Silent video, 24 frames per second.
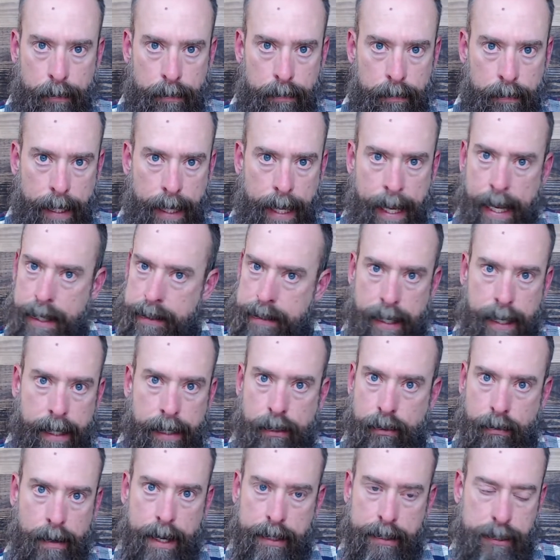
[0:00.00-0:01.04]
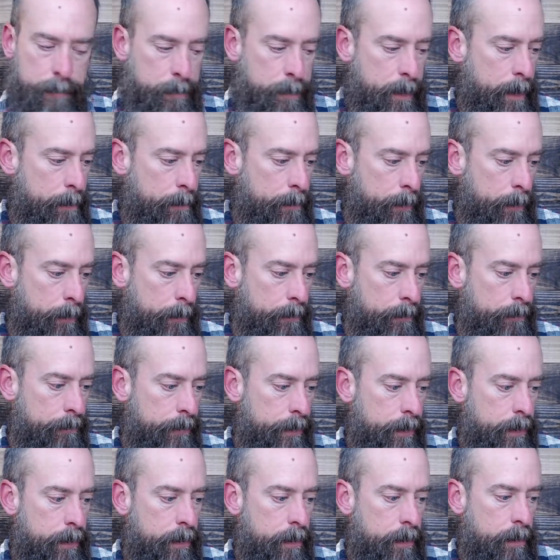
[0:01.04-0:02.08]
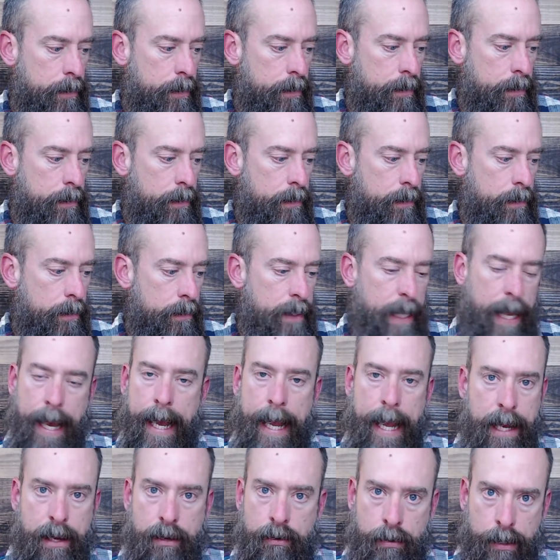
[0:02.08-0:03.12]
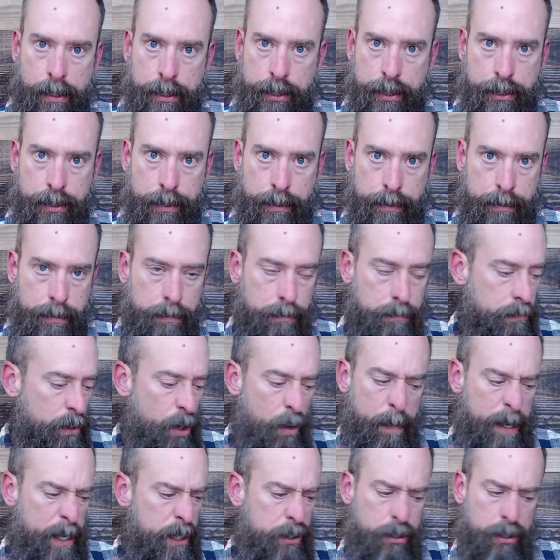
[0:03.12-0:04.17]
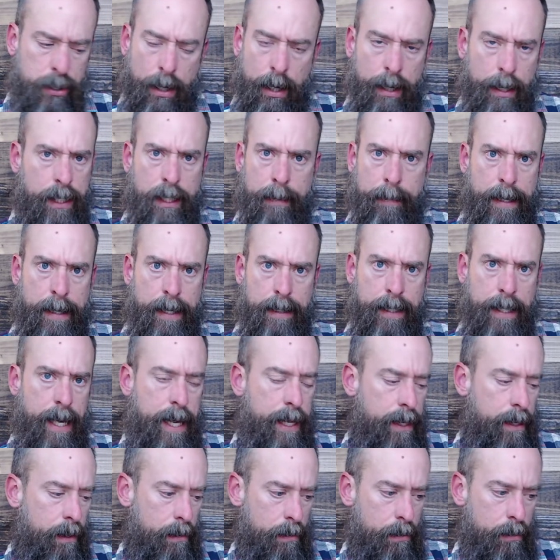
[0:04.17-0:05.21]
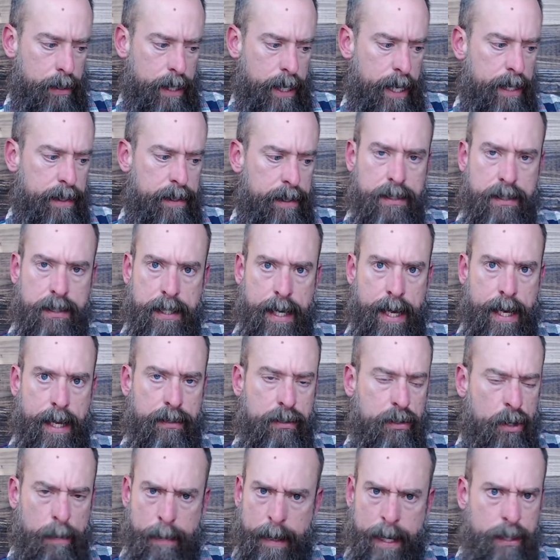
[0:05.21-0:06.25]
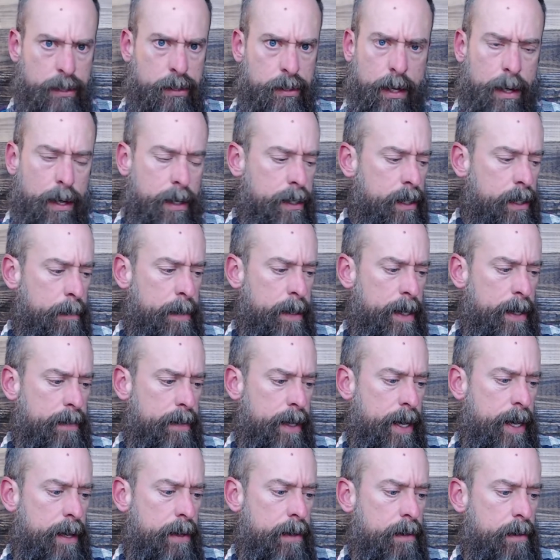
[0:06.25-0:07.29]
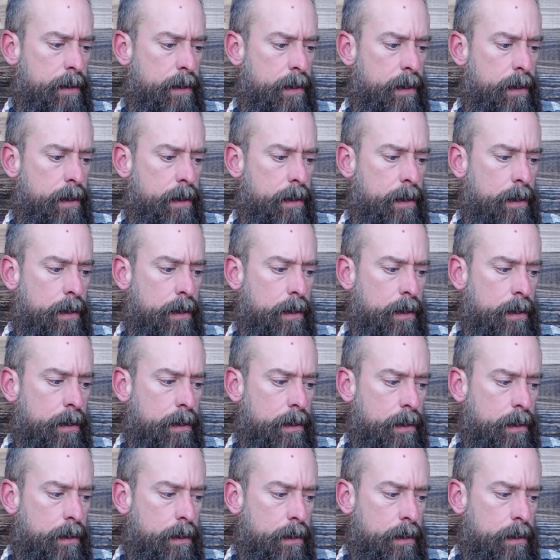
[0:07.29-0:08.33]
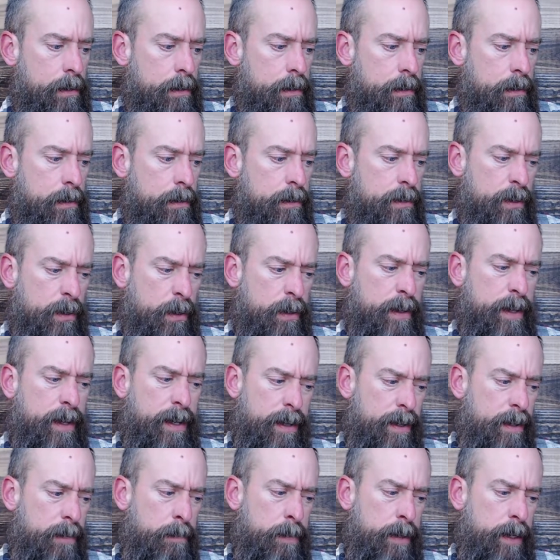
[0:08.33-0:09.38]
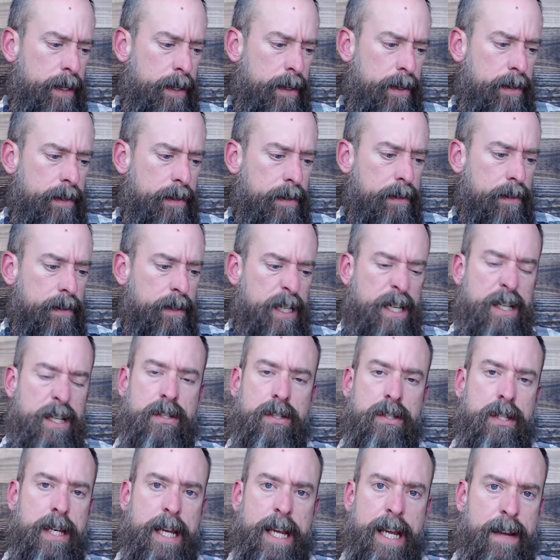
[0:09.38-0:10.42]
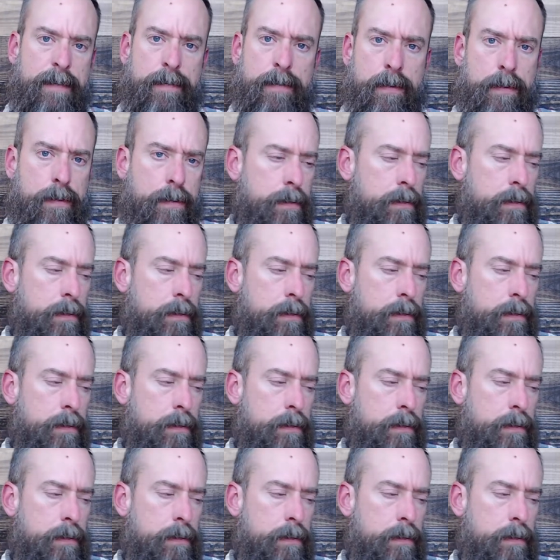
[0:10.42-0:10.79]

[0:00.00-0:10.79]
anti-Christ people that hate Christians. Nobody's talking about that here, okay, in this text. Nobody's talking about that. So are they going to be these evil,